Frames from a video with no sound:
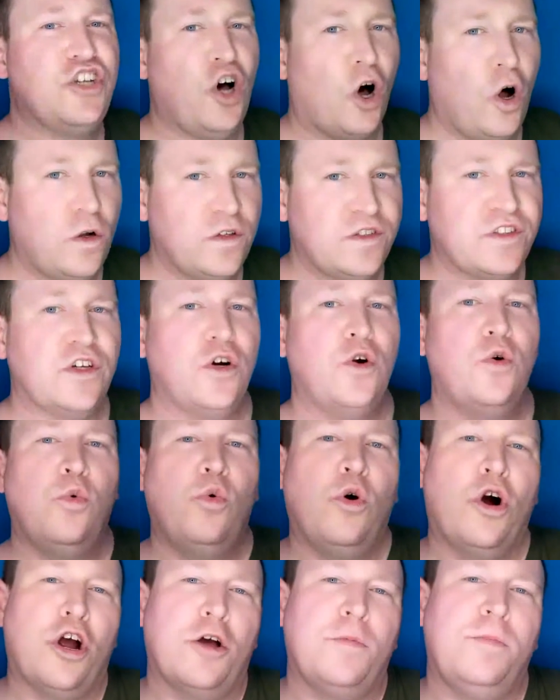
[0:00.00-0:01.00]
adult
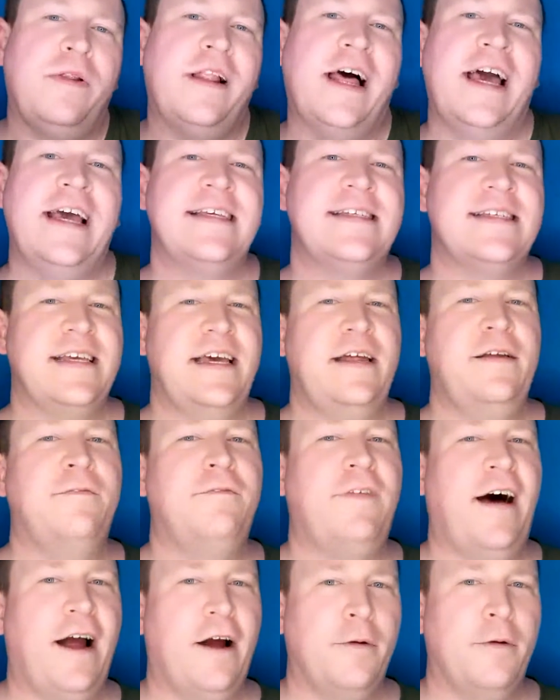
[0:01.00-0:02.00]
workplace
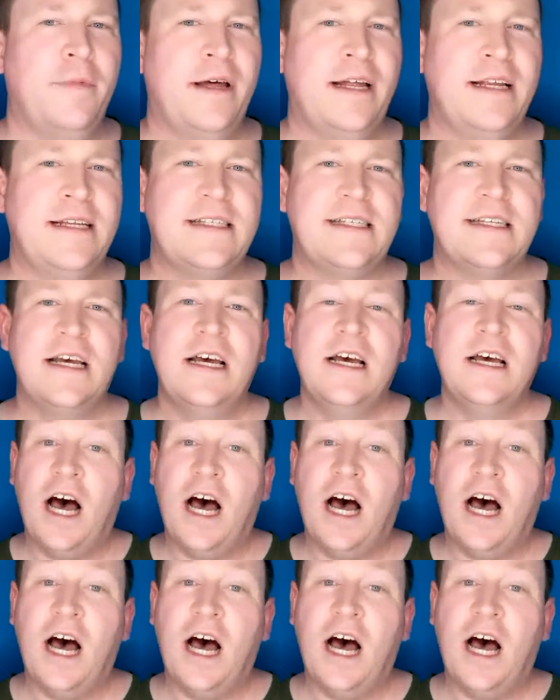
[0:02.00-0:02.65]
environment,